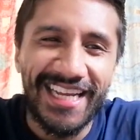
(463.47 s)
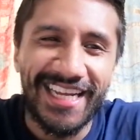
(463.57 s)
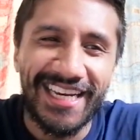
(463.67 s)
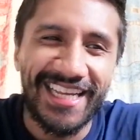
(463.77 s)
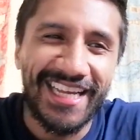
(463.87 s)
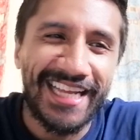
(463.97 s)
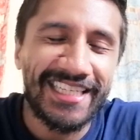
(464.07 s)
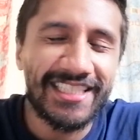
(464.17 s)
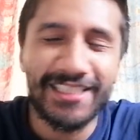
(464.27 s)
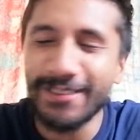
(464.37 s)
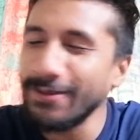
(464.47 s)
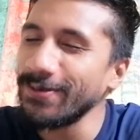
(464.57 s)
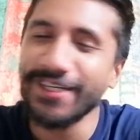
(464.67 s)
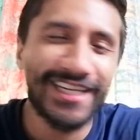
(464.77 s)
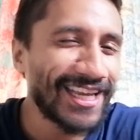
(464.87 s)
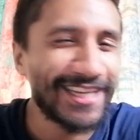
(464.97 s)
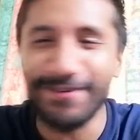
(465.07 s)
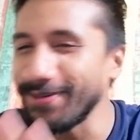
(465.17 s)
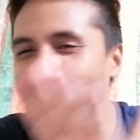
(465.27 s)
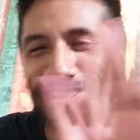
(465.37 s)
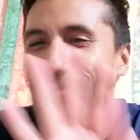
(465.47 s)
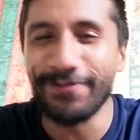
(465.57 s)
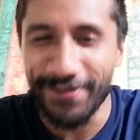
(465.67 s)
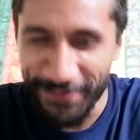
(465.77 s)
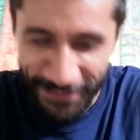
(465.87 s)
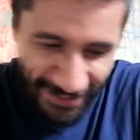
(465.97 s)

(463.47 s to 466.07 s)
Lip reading: And he just showed in like it was normal,